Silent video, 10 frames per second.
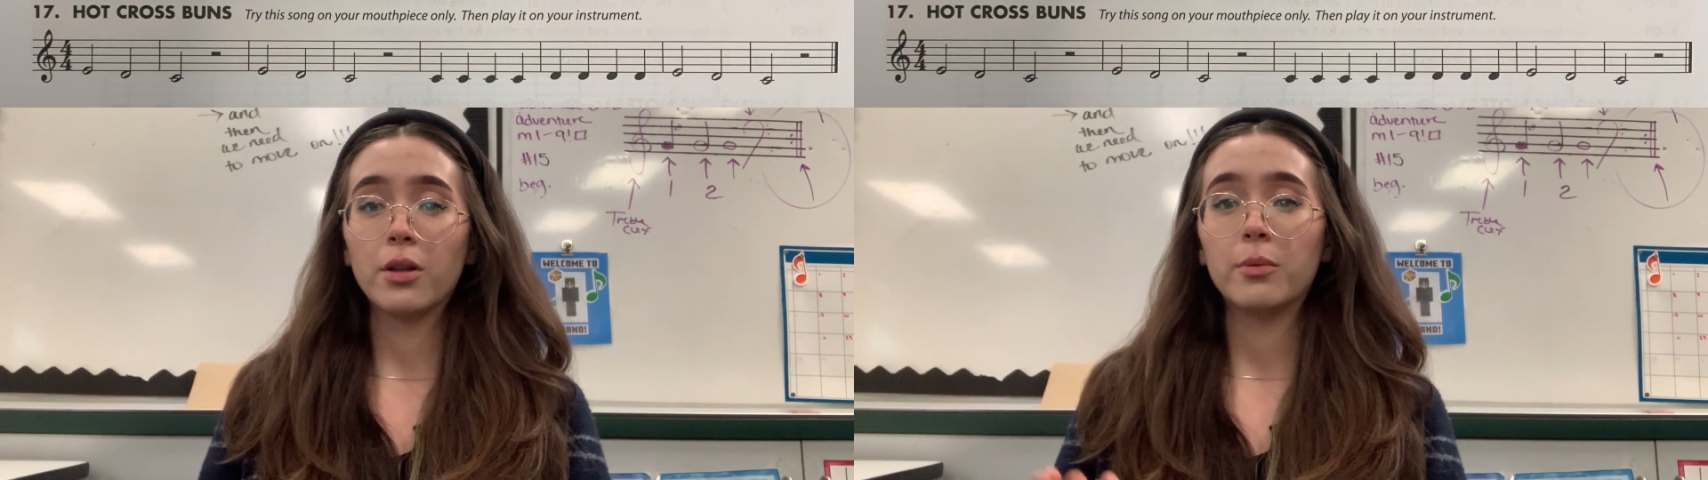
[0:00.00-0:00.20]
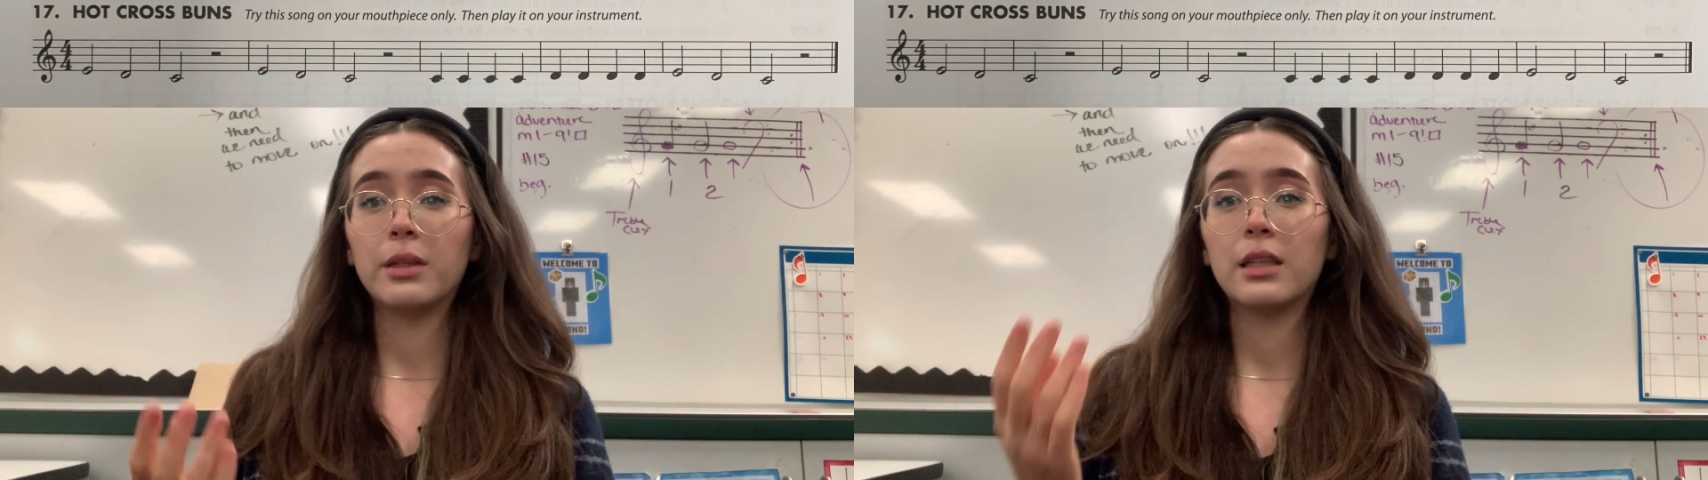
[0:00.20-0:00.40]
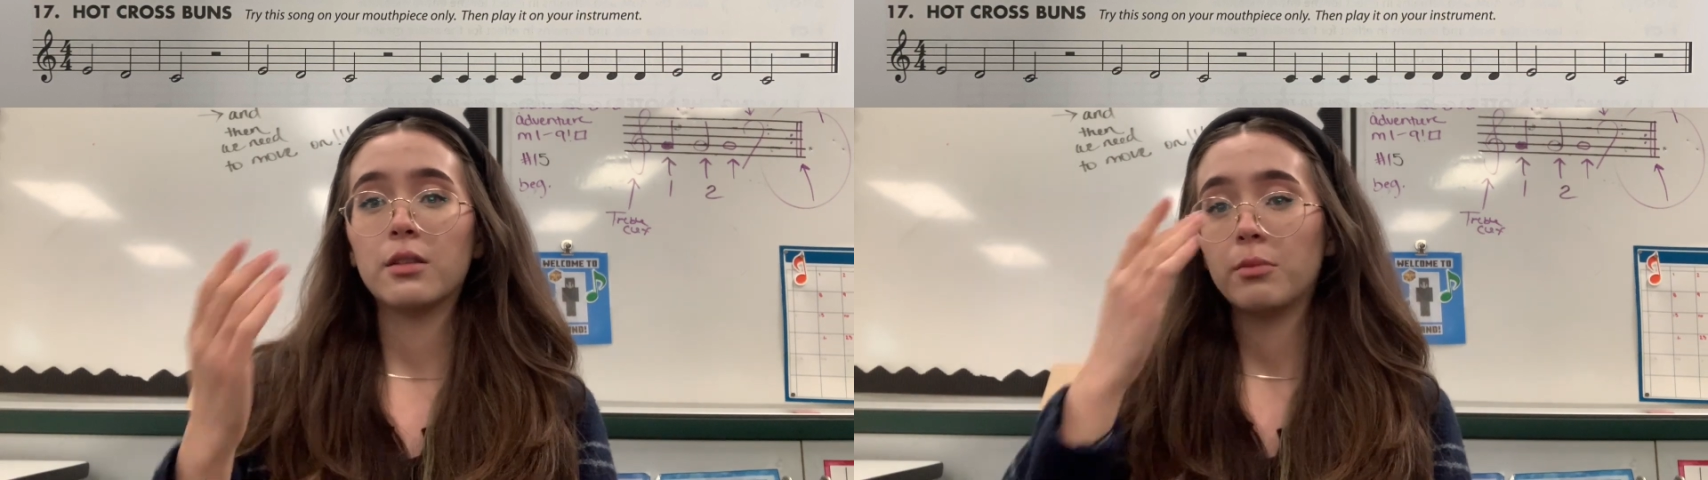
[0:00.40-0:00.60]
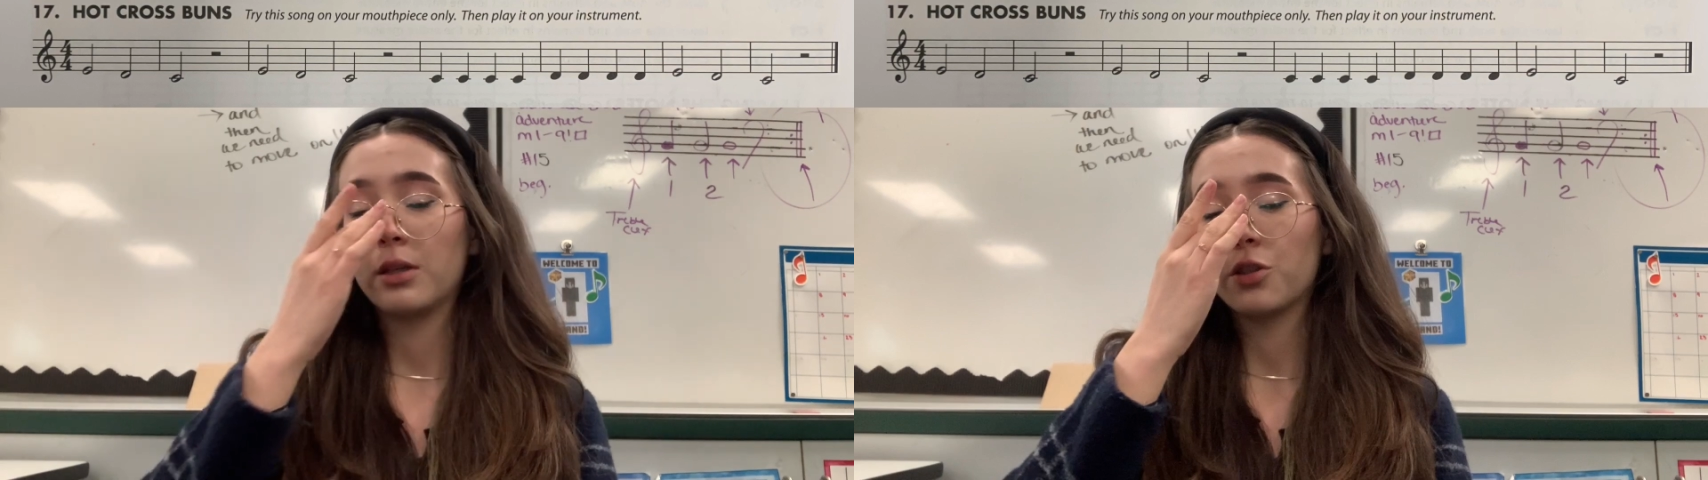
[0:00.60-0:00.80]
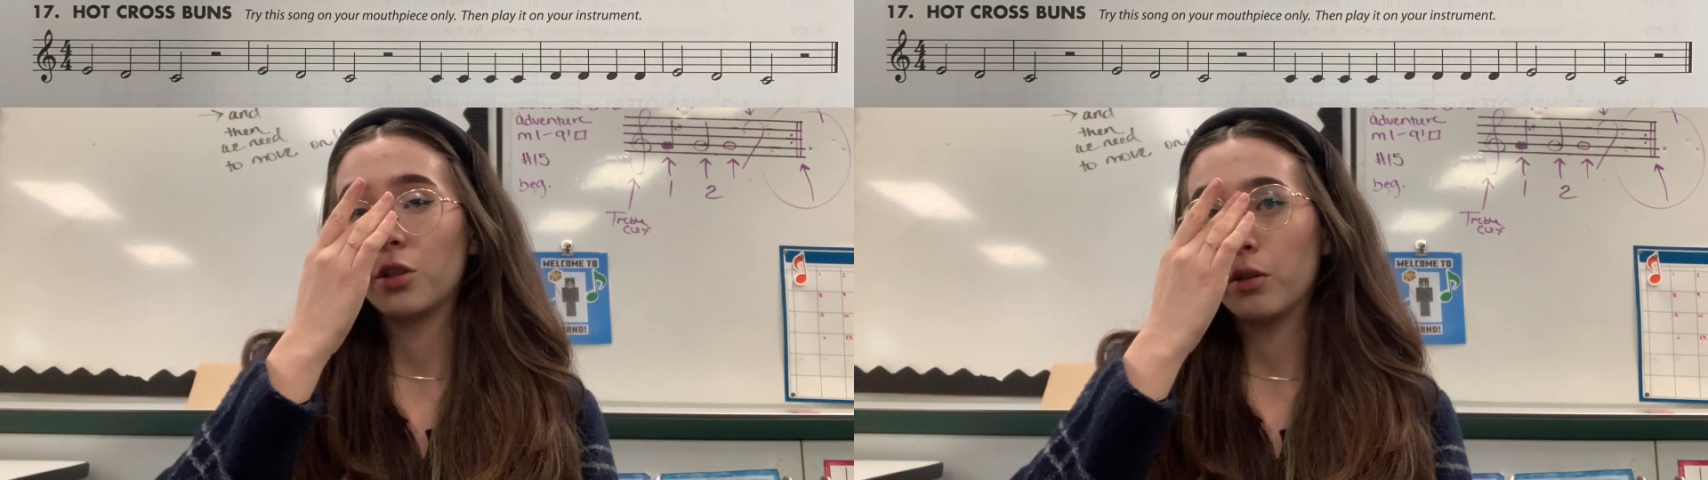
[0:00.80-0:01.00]
that we need to make
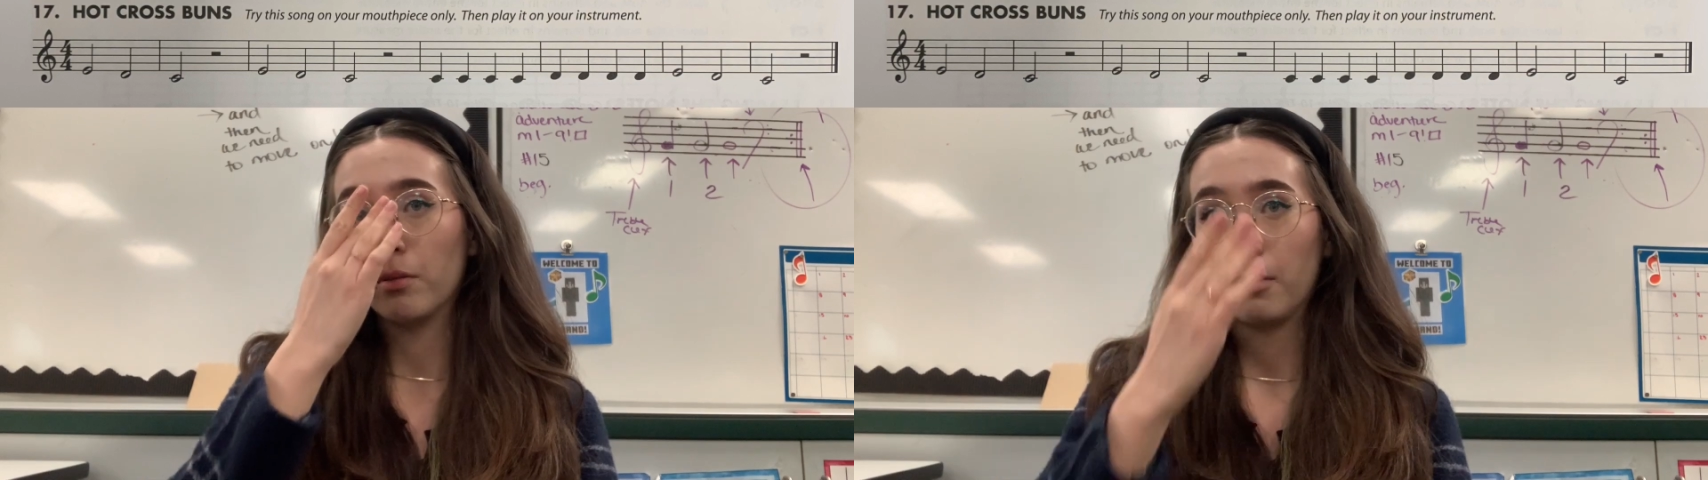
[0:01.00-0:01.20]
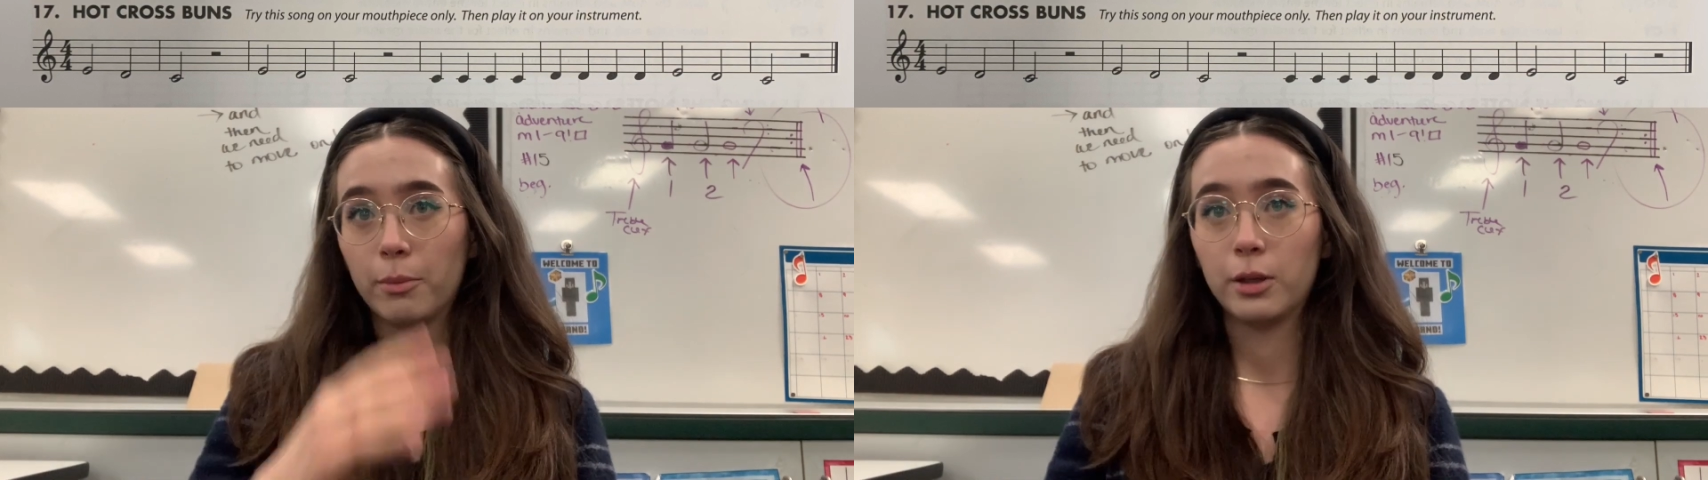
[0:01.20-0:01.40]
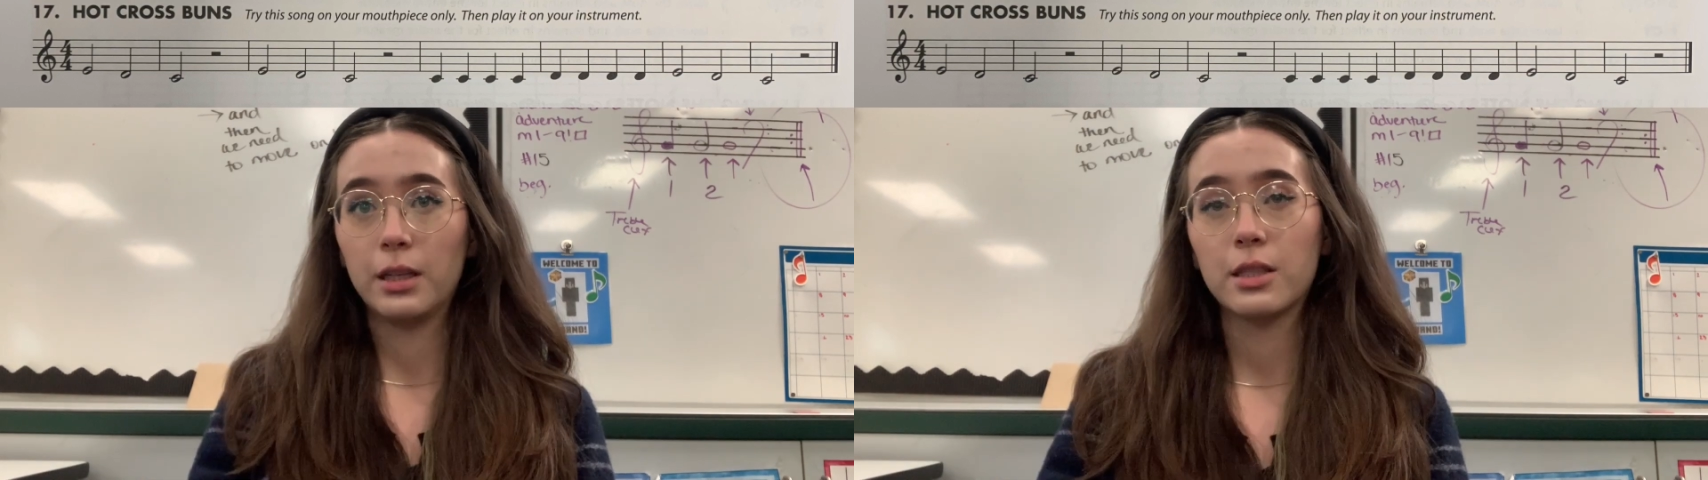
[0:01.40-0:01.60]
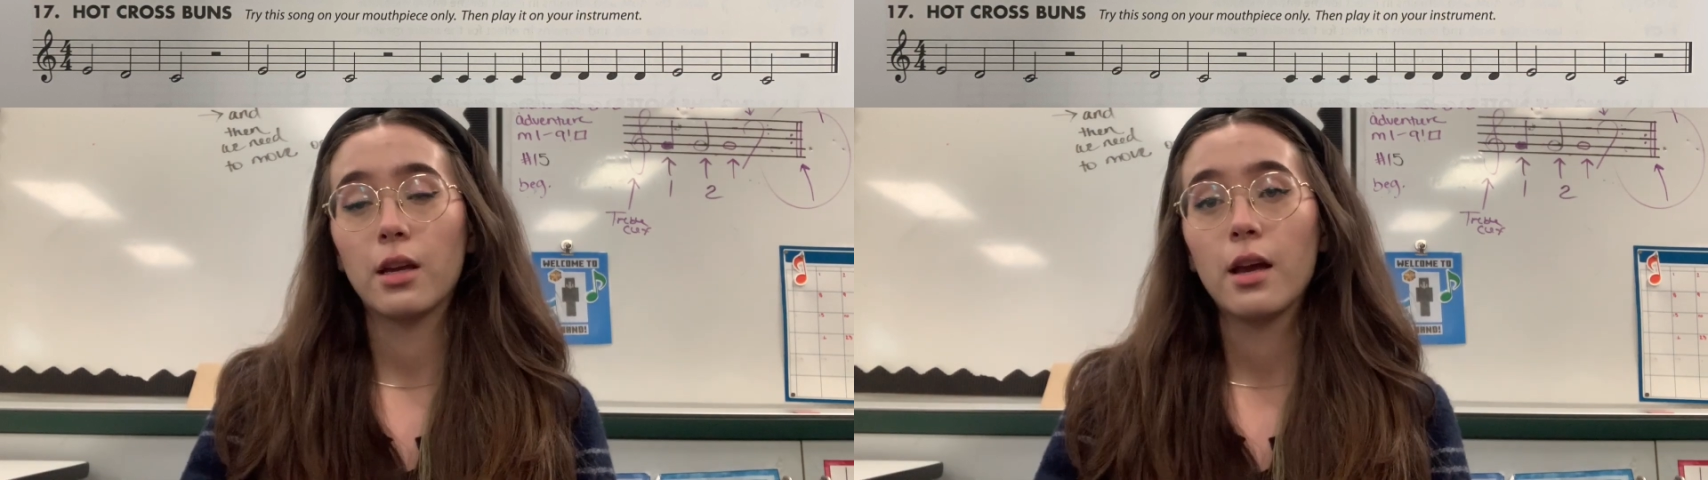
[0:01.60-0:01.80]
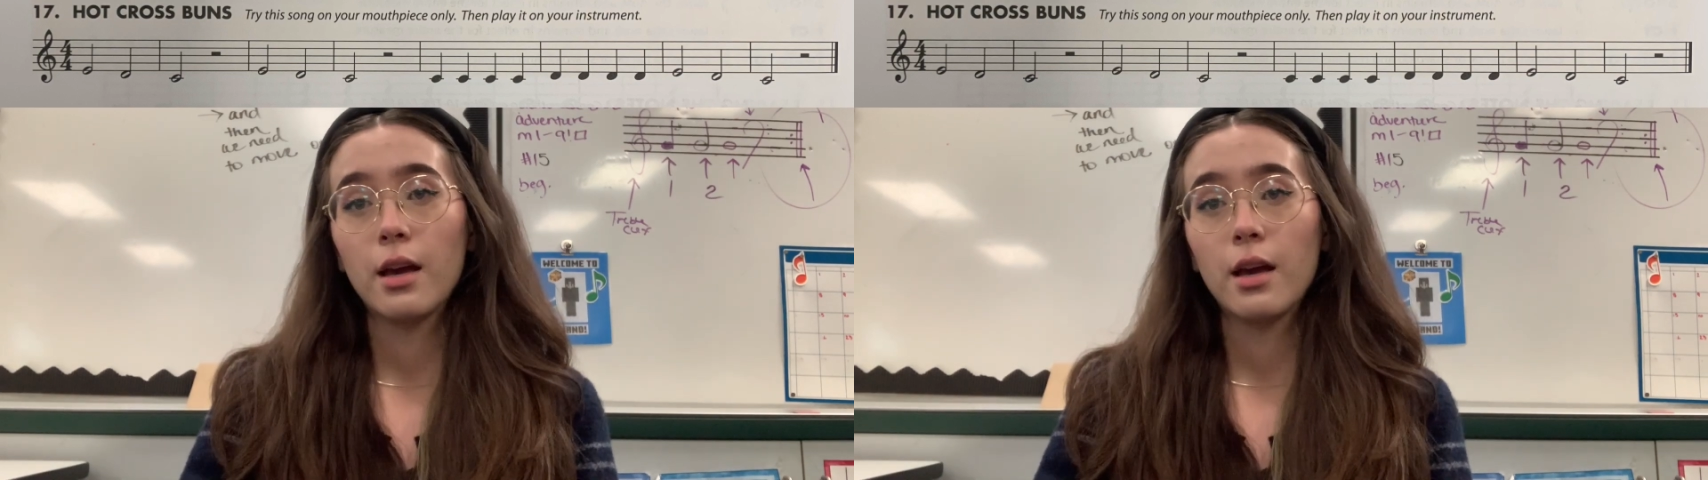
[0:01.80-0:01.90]
sure you remember is